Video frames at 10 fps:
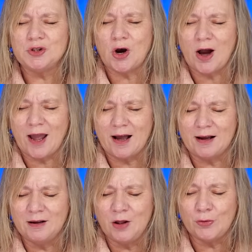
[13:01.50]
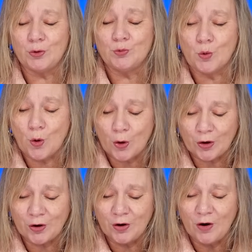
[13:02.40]
desire the
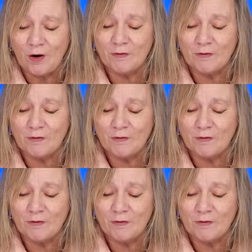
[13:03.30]
work